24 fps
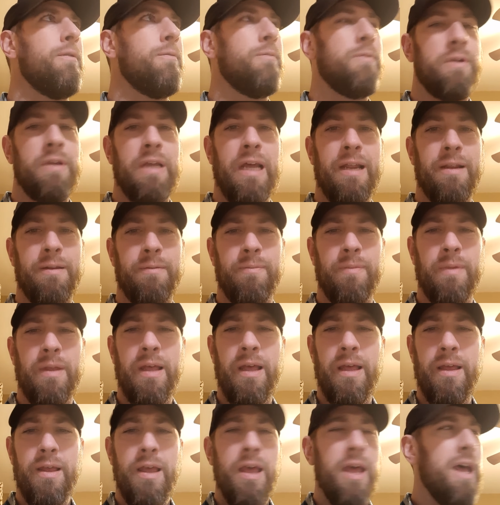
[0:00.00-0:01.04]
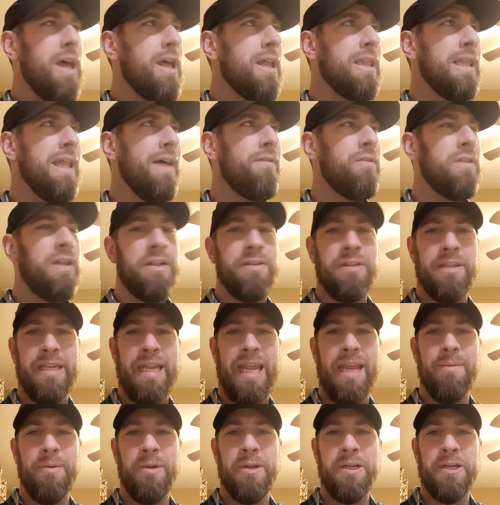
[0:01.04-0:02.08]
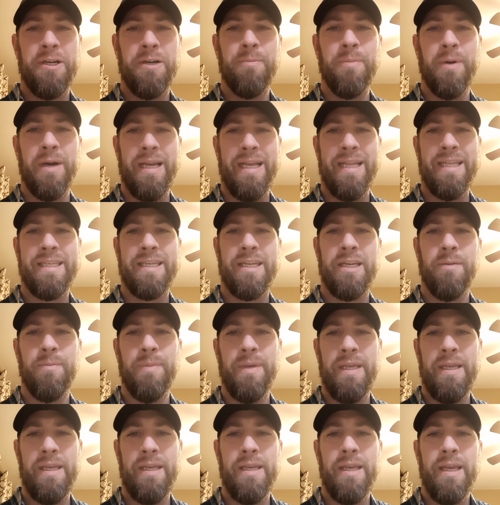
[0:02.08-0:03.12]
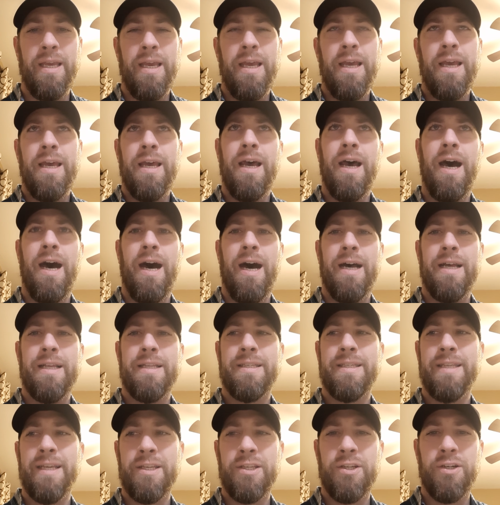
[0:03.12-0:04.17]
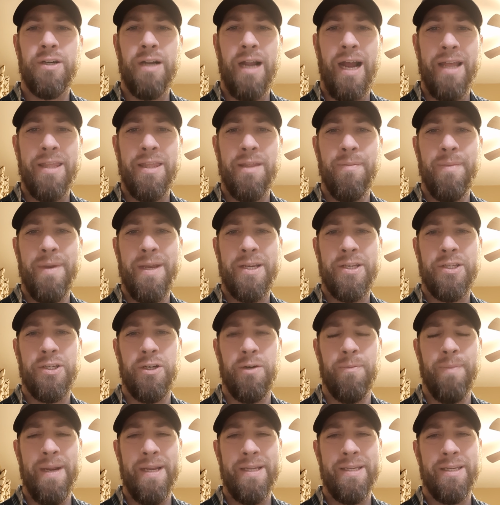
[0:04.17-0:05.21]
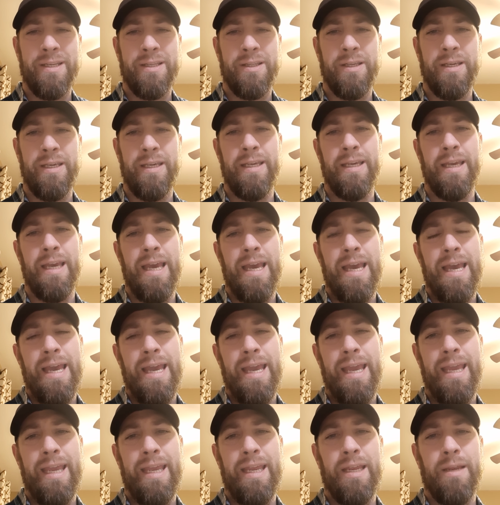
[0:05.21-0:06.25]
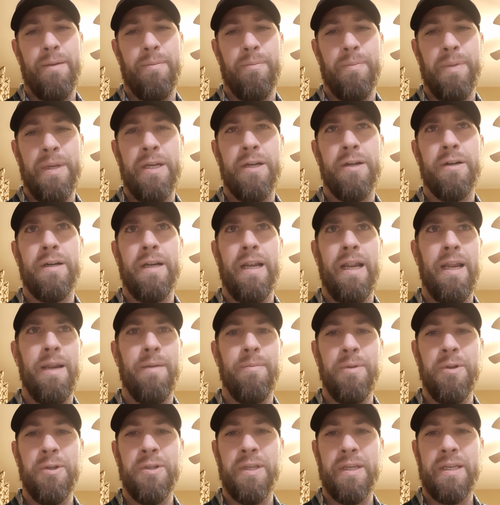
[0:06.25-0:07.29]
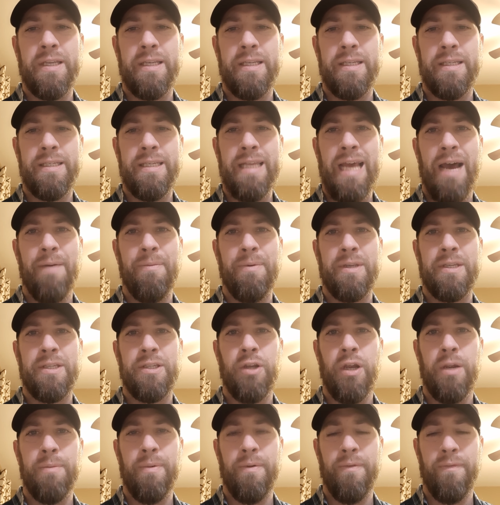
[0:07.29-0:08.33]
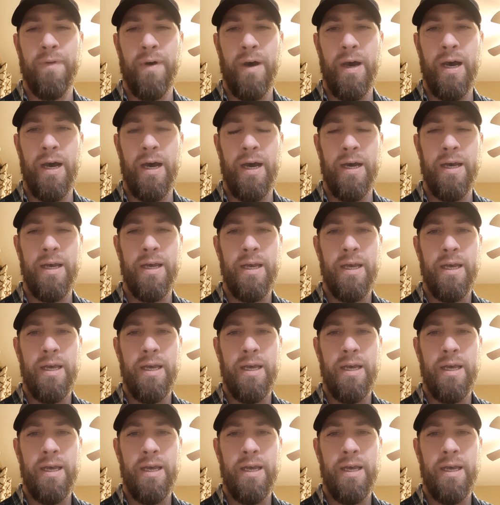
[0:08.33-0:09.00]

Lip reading: kind of leveling out the name here, but it's going to be Sixer on the Mixer, basically a beer and music topics type of